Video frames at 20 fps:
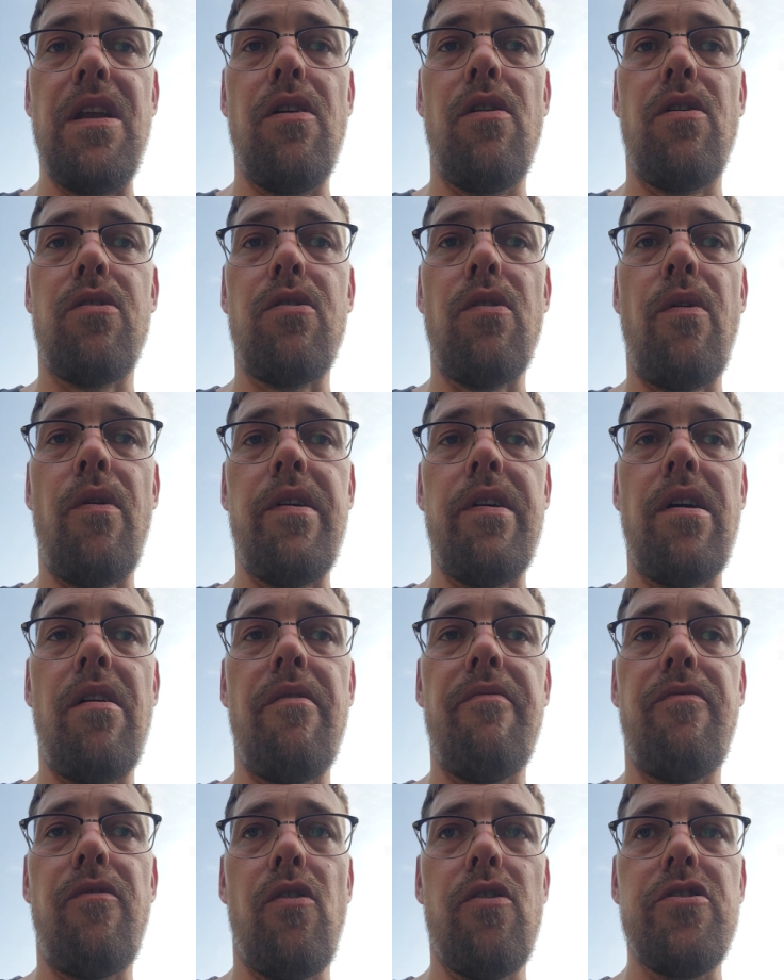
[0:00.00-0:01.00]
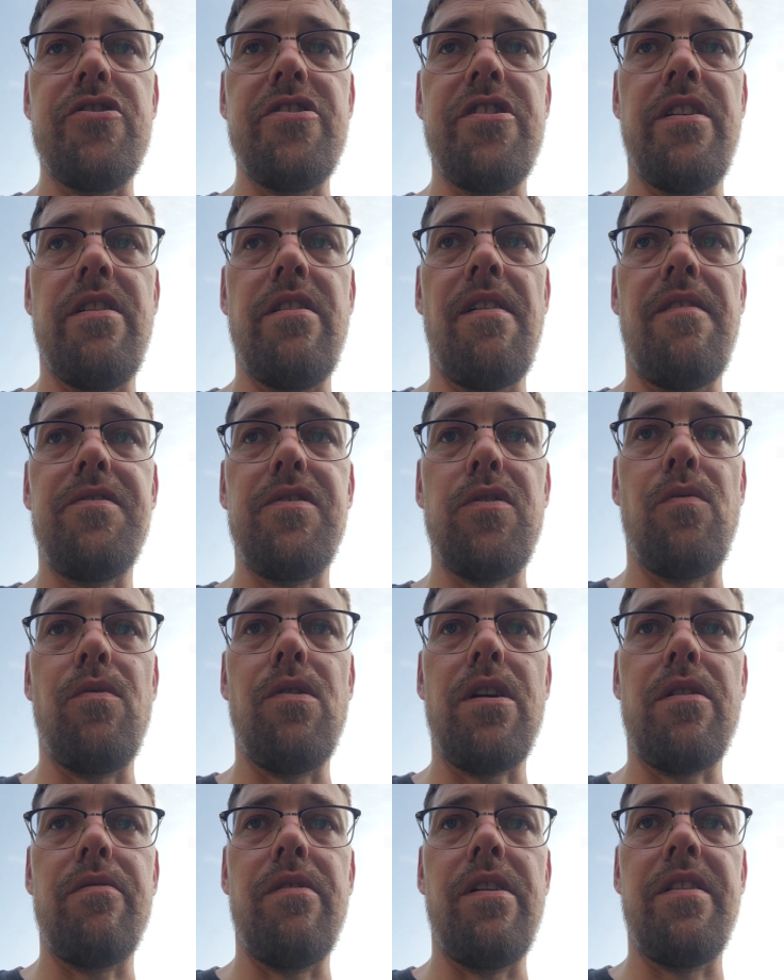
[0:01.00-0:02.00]
growing up, fortunate enough to
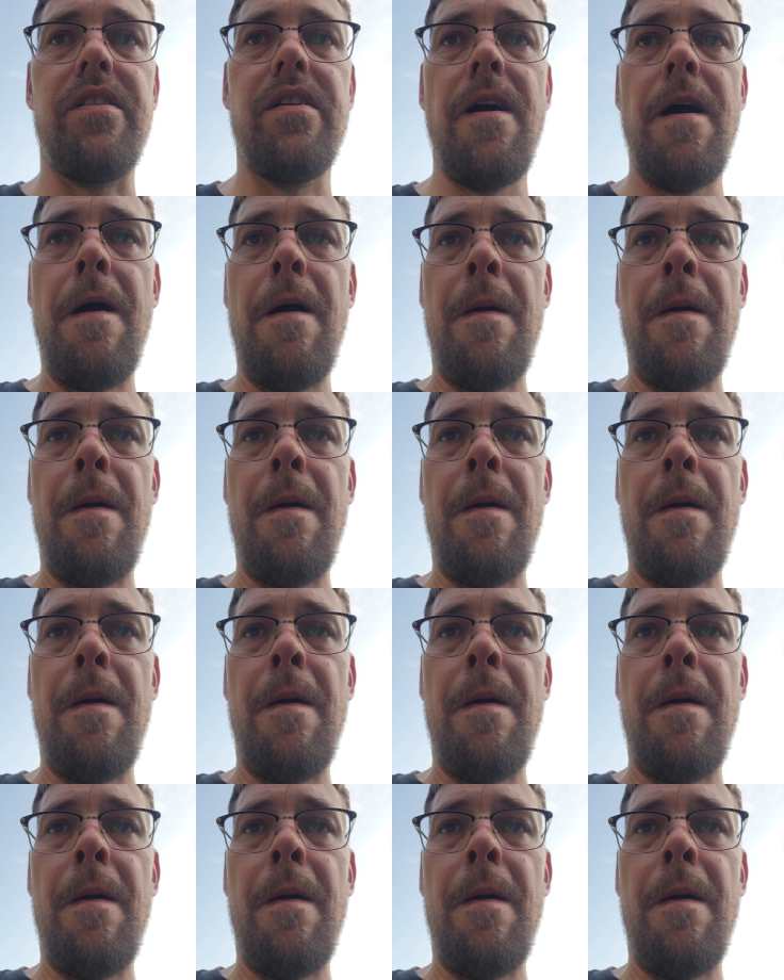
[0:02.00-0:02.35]
work with